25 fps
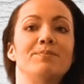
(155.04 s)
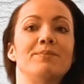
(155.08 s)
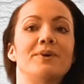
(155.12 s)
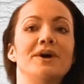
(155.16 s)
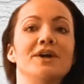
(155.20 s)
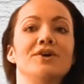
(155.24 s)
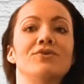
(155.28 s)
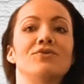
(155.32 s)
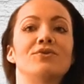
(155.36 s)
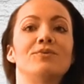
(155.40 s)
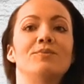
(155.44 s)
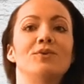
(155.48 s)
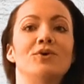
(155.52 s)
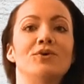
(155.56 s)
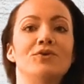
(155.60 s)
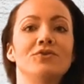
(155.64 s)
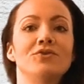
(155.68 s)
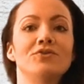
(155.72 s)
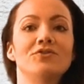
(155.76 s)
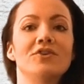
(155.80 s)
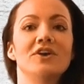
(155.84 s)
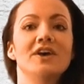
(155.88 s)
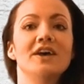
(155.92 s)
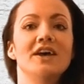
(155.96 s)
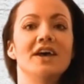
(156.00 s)

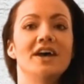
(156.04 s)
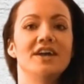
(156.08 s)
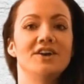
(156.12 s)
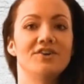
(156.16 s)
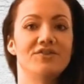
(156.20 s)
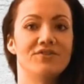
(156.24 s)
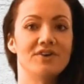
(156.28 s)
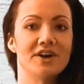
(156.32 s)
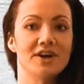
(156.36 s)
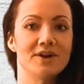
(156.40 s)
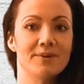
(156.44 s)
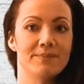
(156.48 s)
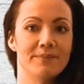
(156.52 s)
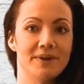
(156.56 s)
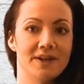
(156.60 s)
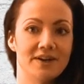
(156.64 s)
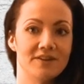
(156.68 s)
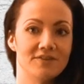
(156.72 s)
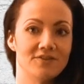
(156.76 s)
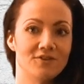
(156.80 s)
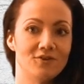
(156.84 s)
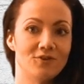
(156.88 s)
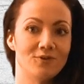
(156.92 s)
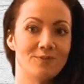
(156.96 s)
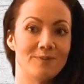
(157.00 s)
micromoles and a
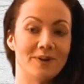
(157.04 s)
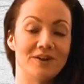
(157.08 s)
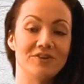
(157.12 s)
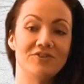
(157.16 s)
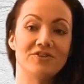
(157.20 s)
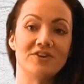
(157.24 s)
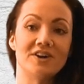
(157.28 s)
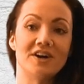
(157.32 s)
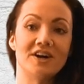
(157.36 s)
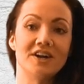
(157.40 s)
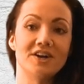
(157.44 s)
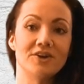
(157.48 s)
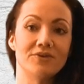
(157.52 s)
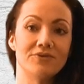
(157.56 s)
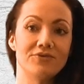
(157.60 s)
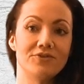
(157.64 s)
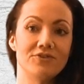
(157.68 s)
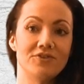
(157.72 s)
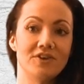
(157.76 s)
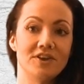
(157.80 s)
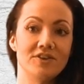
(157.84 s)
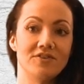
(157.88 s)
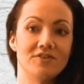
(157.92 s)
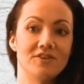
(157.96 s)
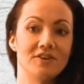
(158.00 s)
recommended suspension height of
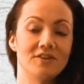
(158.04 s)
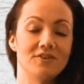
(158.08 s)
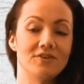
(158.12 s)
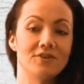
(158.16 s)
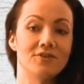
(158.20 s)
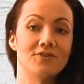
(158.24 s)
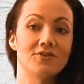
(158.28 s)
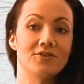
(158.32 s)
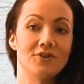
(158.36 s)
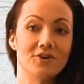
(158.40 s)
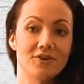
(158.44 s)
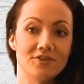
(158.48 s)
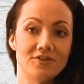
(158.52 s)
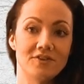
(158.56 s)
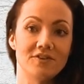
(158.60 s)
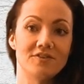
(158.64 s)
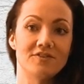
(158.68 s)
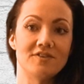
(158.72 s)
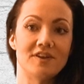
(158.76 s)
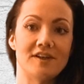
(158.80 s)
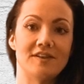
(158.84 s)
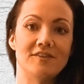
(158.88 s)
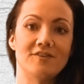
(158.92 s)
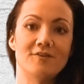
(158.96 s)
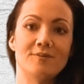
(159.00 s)
16 to 30
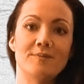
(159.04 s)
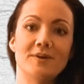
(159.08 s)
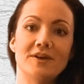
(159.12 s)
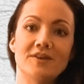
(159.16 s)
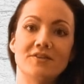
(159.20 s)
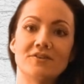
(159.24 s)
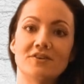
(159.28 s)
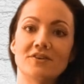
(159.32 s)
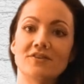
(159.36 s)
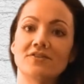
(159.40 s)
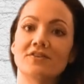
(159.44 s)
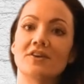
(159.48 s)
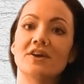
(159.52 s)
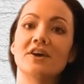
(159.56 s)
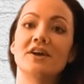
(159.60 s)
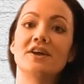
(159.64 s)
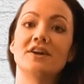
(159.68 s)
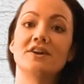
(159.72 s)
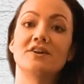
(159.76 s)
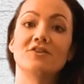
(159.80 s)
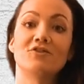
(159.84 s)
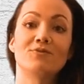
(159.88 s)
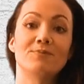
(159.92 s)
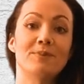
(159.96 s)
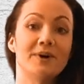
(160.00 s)
centimeters,
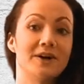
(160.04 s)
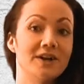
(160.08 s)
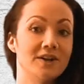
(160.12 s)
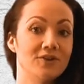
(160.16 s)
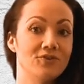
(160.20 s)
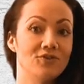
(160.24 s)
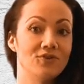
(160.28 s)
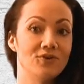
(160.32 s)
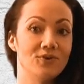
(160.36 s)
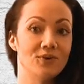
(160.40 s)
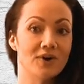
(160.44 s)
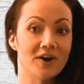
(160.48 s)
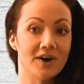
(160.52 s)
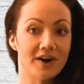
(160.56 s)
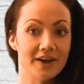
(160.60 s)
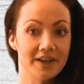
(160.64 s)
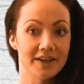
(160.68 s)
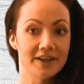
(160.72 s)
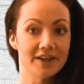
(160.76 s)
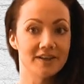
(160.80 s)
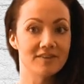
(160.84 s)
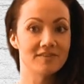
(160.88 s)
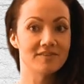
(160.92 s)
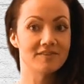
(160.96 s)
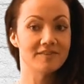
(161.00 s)
the SPYDr
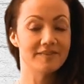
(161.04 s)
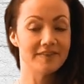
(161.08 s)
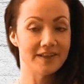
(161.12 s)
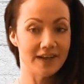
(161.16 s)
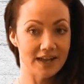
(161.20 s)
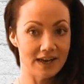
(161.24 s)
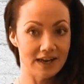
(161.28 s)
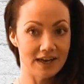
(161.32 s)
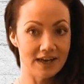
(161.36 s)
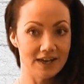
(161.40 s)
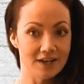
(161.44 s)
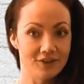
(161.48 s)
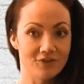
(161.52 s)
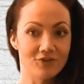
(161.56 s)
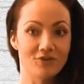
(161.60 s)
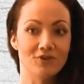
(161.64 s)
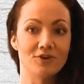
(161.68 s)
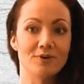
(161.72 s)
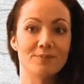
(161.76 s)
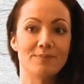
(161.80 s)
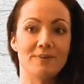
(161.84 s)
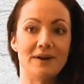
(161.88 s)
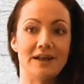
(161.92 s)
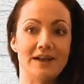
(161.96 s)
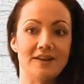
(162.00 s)
2i is deadly to
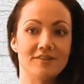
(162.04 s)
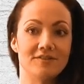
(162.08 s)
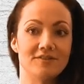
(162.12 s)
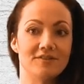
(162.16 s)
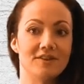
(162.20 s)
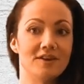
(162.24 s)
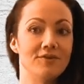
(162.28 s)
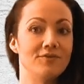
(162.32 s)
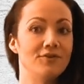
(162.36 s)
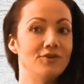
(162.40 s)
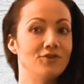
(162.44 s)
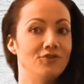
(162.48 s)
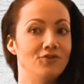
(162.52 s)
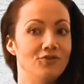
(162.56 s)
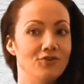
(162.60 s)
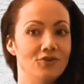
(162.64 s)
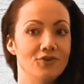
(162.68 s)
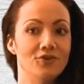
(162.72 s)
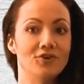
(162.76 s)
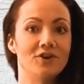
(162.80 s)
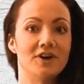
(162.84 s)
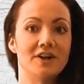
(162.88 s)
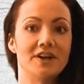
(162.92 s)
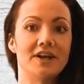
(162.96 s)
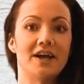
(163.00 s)
your plants if you
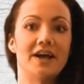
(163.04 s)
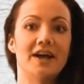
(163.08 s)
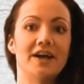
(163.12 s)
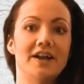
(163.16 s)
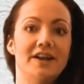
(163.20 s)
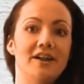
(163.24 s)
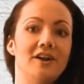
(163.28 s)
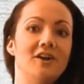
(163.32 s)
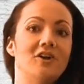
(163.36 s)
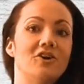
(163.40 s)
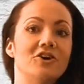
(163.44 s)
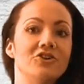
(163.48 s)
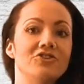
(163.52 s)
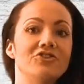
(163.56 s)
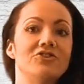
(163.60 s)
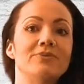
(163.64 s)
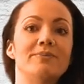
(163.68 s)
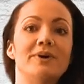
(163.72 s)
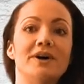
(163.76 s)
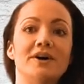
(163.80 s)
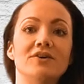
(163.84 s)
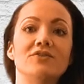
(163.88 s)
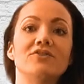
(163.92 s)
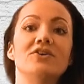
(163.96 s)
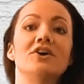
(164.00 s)
do not add a large
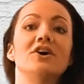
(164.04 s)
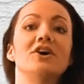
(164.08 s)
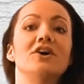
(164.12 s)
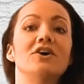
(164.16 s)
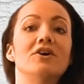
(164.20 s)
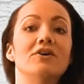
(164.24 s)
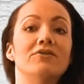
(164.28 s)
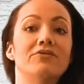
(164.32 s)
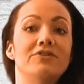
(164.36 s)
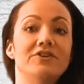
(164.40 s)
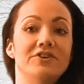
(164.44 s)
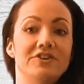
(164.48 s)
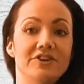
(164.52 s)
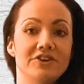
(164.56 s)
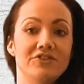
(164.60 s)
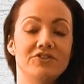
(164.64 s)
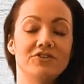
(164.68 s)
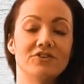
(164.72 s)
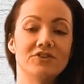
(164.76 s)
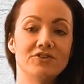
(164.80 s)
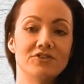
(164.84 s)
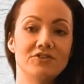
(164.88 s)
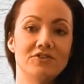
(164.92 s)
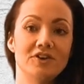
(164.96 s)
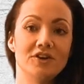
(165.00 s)
amount of
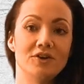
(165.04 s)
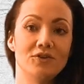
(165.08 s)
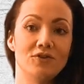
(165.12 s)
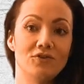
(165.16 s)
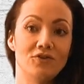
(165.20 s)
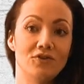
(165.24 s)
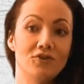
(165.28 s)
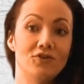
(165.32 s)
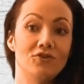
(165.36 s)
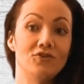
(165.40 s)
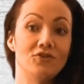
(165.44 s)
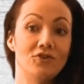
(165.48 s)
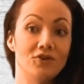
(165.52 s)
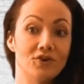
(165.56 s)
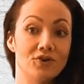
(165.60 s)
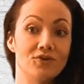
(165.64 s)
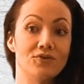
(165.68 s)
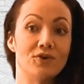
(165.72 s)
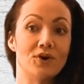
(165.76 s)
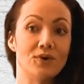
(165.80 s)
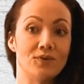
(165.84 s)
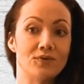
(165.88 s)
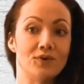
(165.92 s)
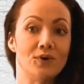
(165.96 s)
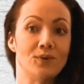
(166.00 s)
additional CO2 to your
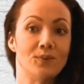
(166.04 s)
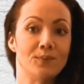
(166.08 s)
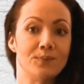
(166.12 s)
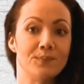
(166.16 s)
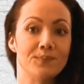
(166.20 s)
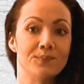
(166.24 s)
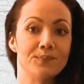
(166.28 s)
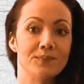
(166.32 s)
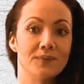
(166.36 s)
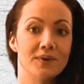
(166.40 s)
grow room.